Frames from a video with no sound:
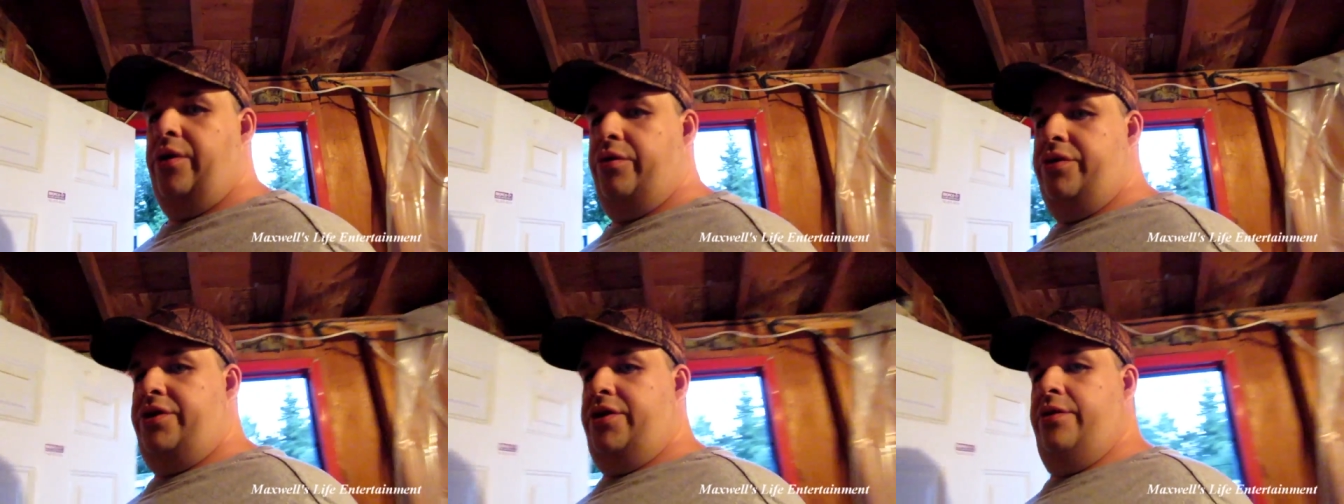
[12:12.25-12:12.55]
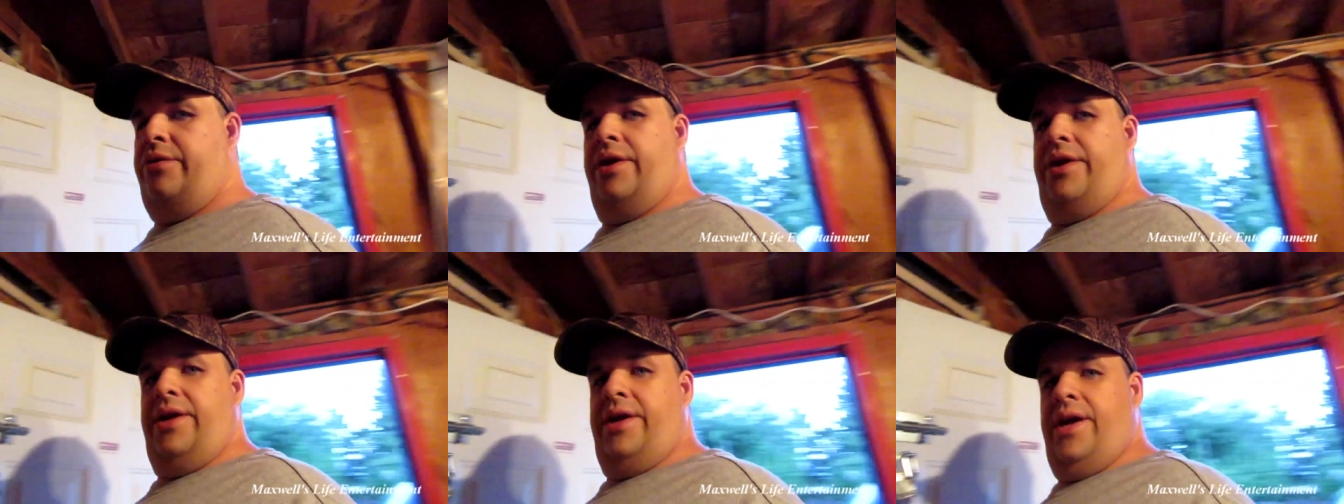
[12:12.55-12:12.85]
to go
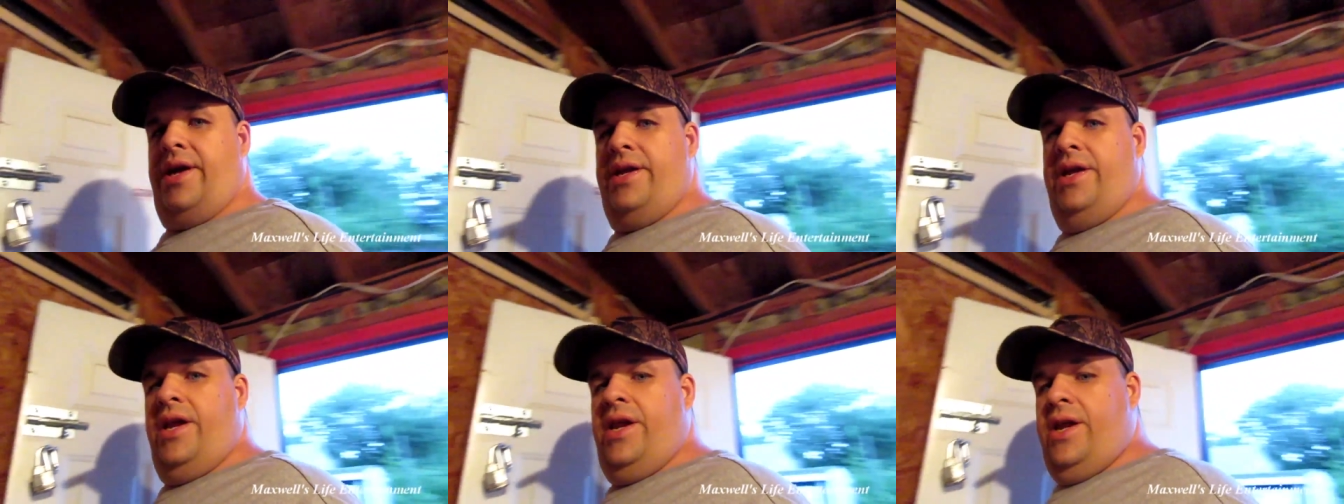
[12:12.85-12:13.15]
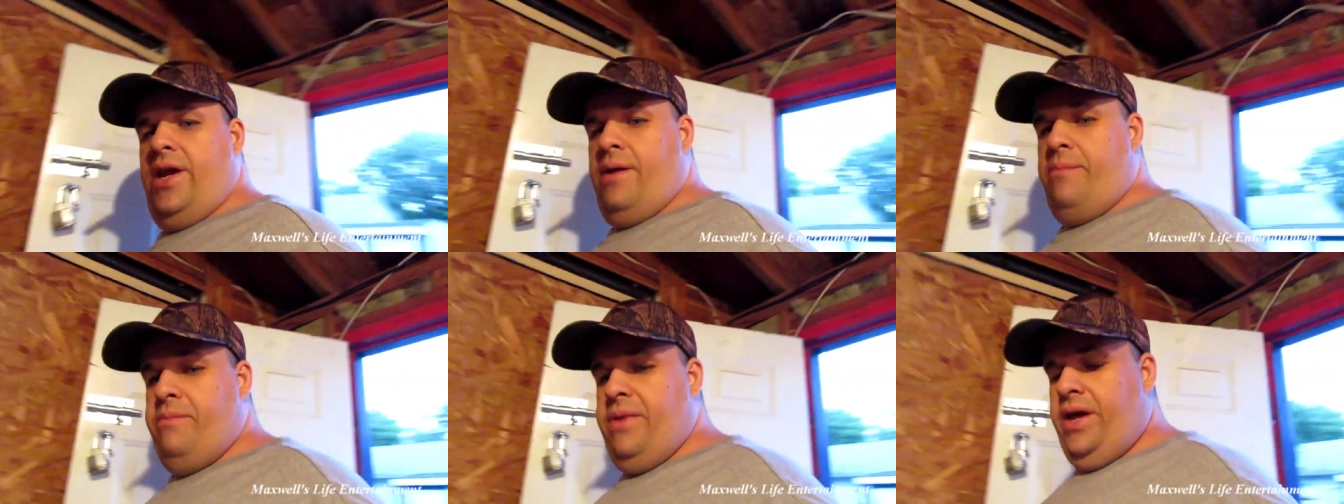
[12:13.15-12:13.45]
to it and
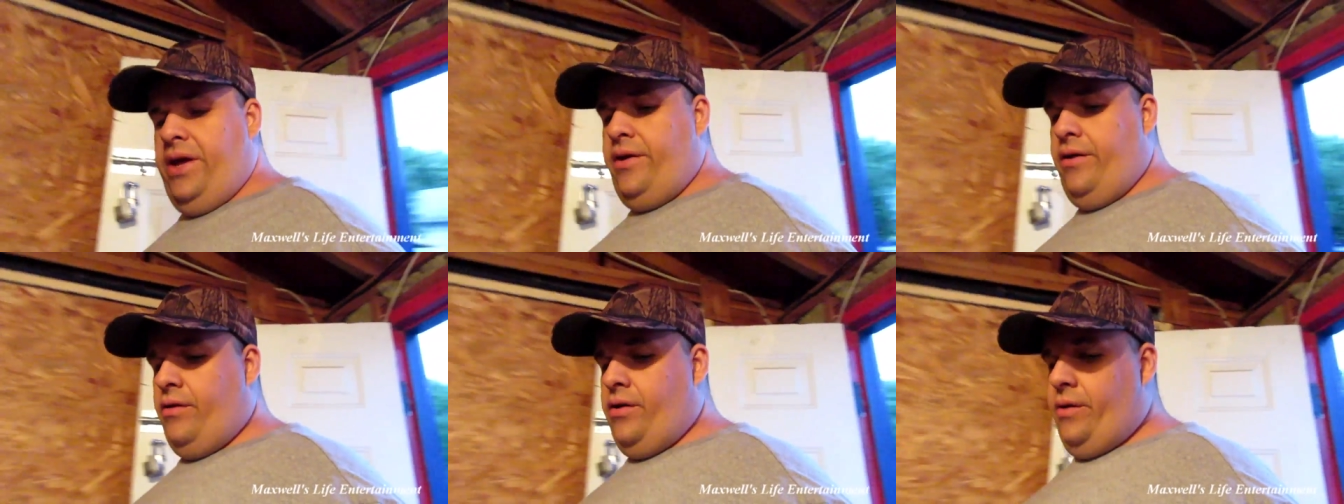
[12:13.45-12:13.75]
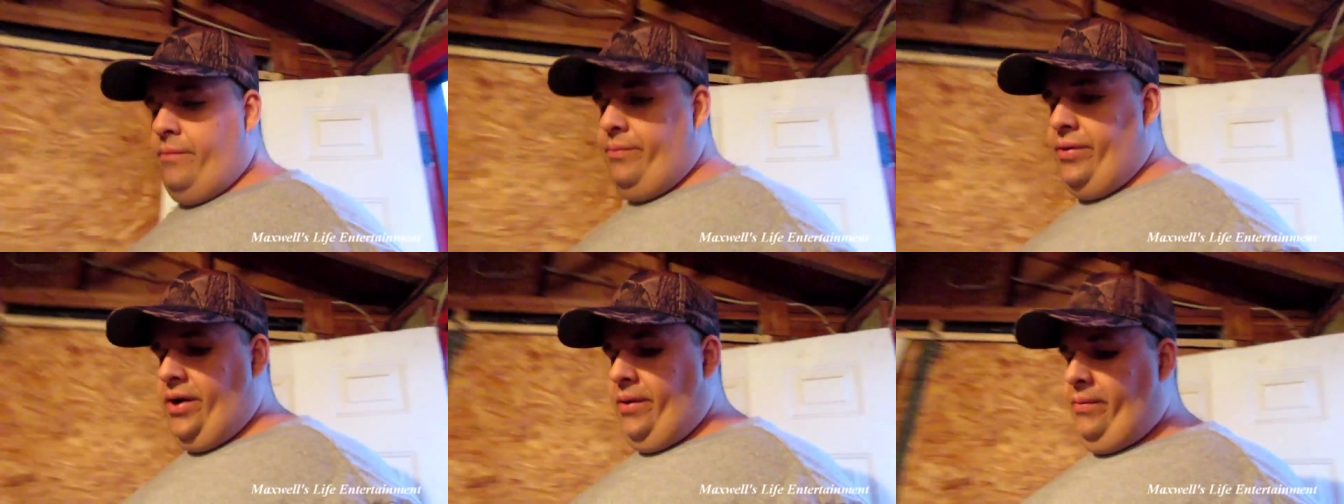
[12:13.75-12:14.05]
then uh, make
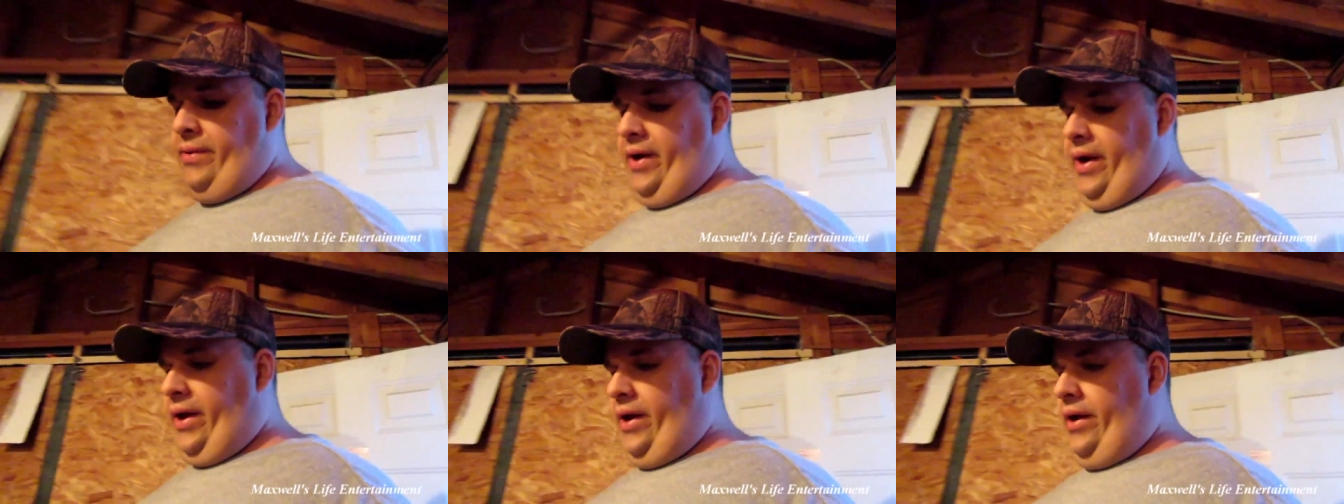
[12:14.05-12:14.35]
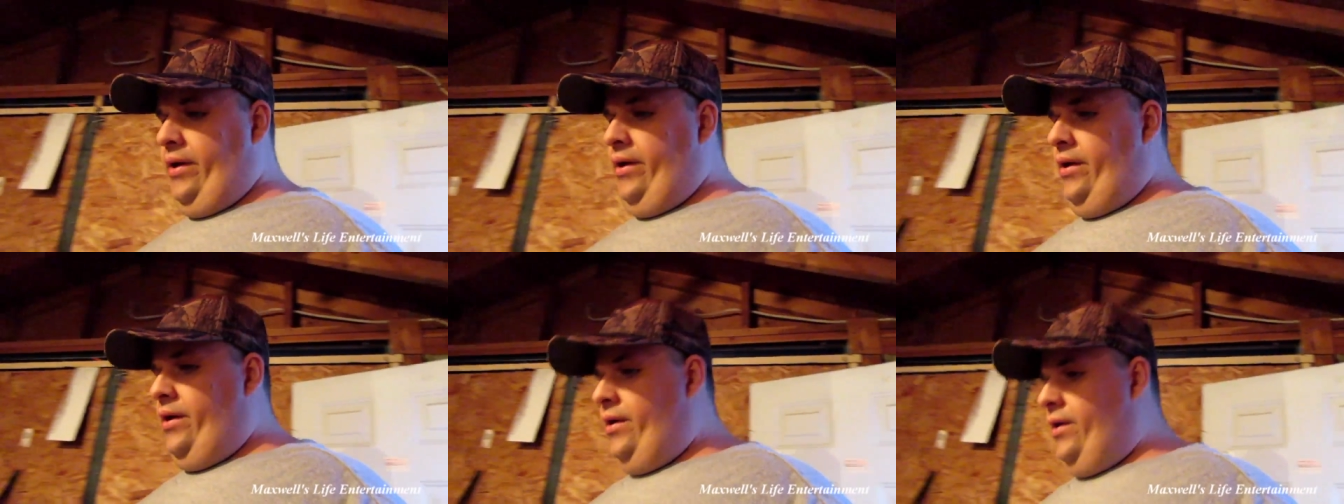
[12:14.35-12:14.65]
her on
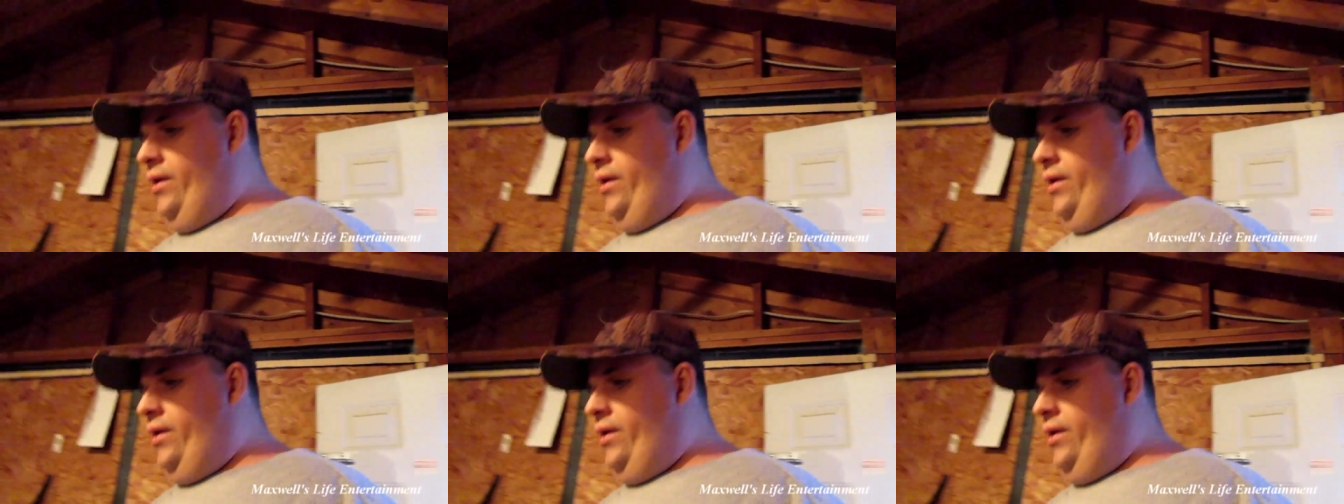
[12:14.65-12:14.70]
public